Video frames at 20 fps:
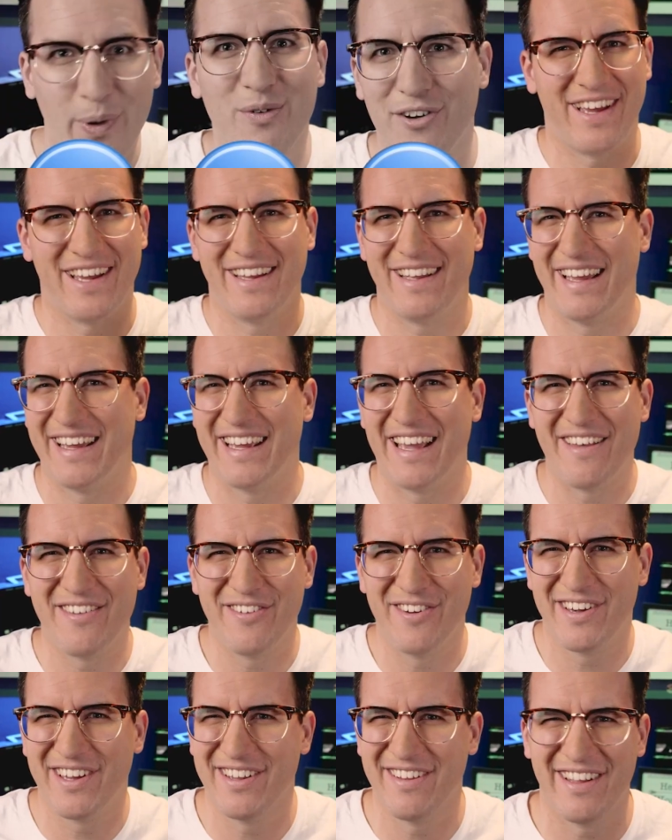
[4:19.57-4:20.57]
I guess you
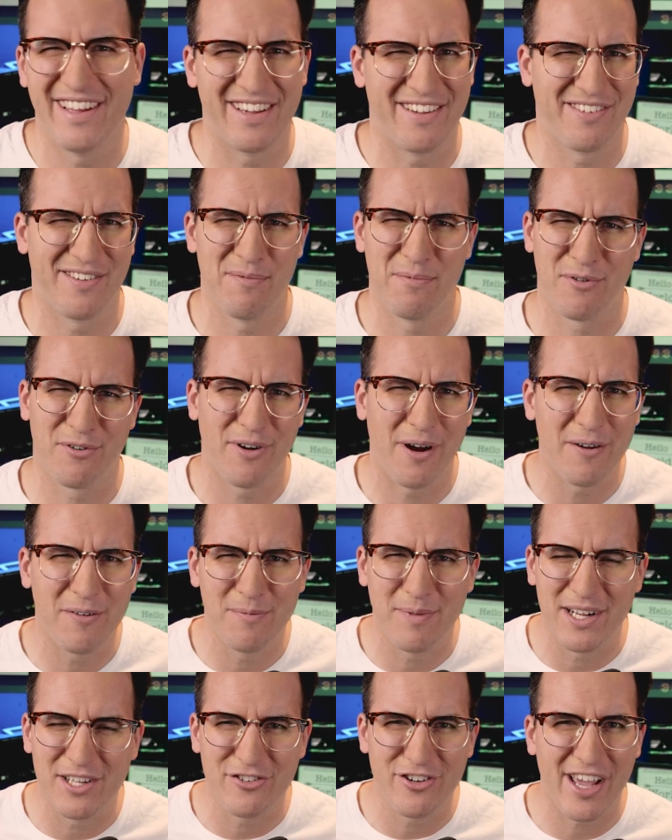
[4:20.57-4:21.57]
can subscribe to my
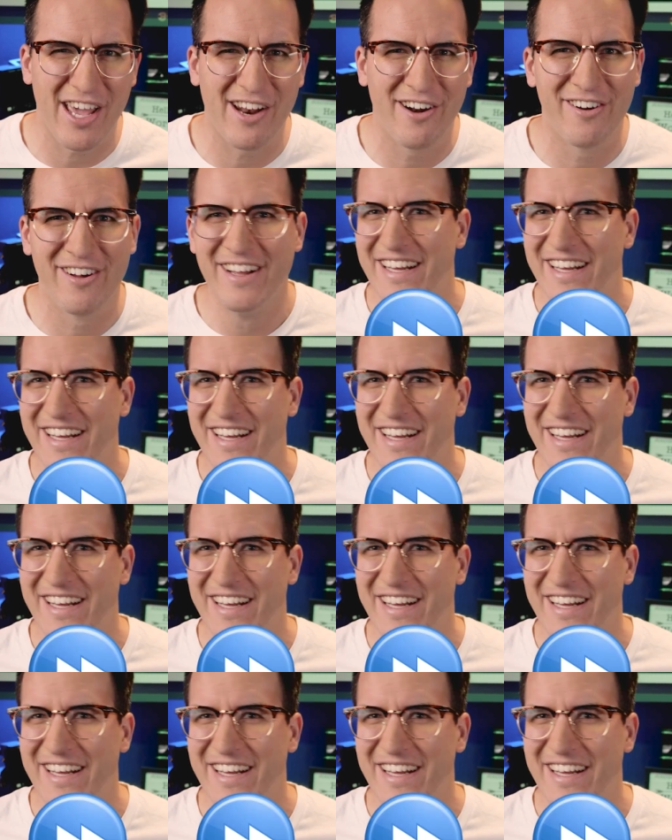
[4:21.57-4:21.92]
channel.